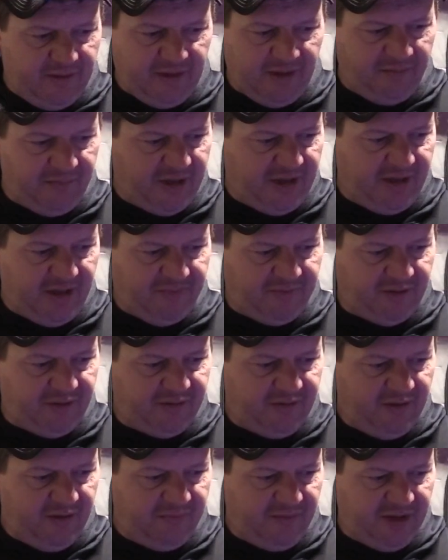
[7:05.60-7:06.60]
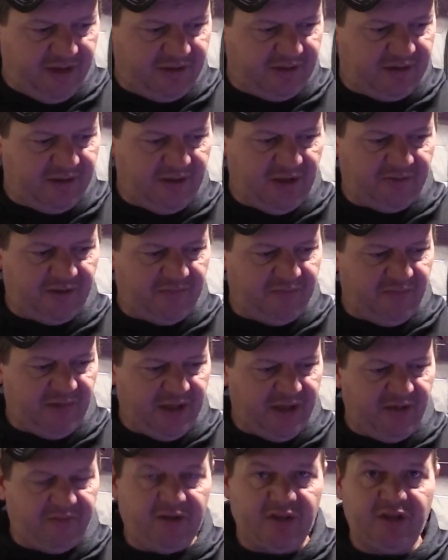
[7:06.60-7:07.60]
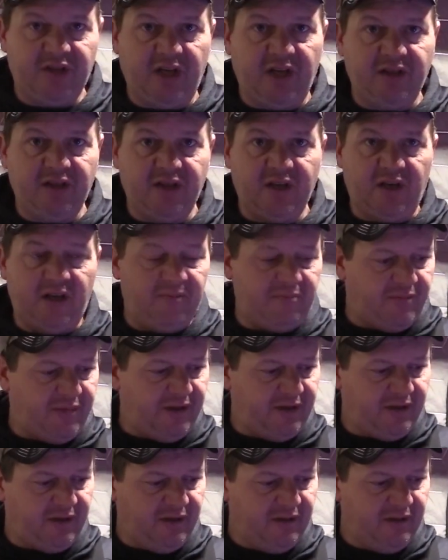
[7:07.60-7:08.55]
I might have to change up, but